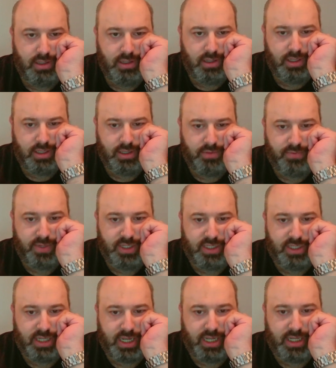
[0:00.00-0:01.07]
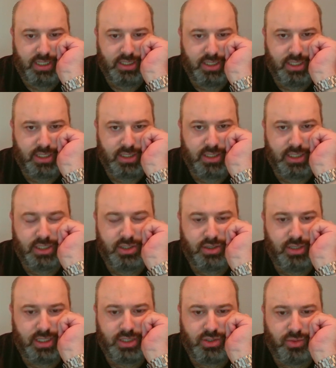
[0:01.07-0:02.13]
And if he takes,
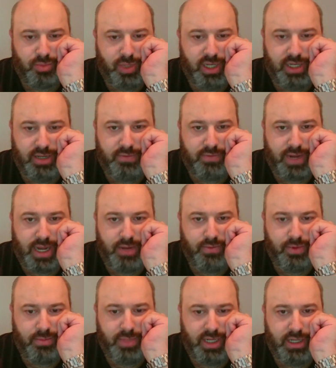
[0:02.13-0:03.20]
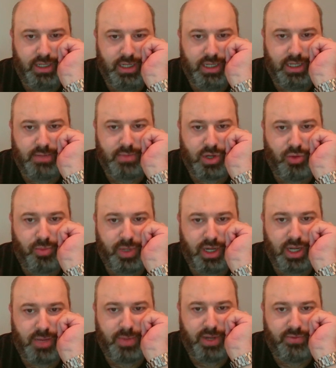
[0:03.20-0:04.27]
that's completely fine with me. Then I'm opening
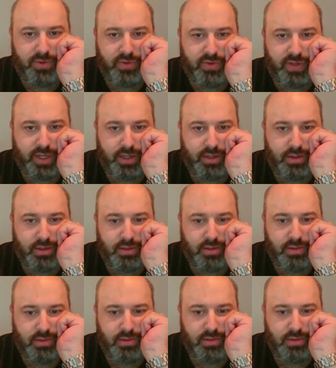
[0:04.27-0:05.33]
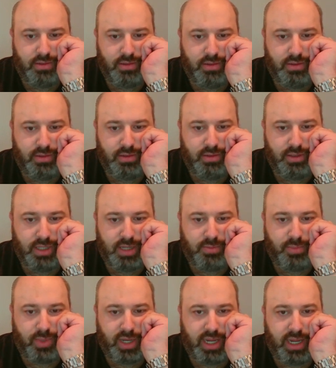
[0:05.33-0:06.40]
up everything. Can
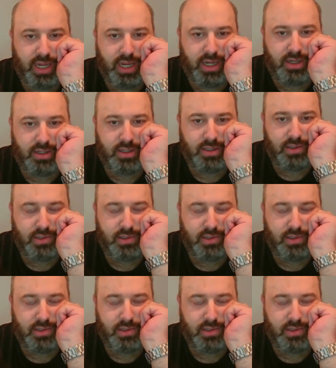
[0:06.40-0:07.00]
play here.